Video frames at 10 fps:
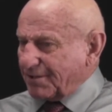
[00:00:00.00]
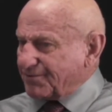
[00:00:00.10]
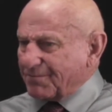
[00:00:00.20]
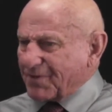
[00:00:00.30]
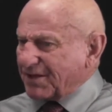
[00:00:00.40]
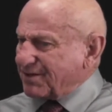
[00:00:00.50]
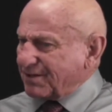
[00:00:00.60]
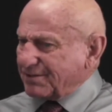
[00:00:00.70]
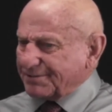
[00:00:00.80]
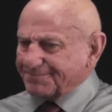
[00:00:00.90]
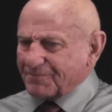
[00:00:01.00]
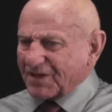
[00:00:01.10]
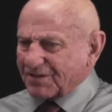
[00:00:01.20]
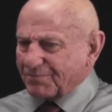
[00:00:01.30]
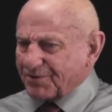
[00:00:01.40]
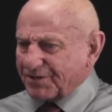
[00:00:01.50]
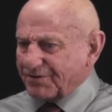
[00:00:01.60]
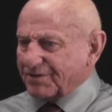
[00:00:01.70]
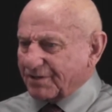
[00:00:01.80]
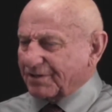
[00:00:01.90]
See, the
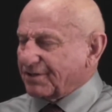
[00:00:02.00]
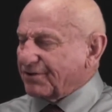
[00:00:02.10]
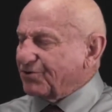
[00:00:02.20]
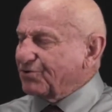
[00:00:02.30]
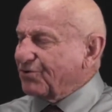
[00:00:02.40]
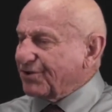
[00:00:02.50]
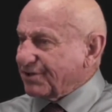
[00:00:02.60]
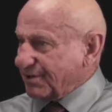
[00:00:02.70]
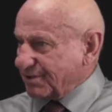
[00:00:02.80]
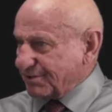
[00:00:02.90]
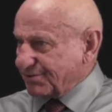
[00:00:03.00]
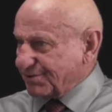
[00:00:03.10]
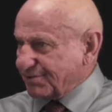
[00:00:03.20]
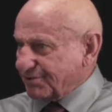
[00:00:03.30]
patient can do things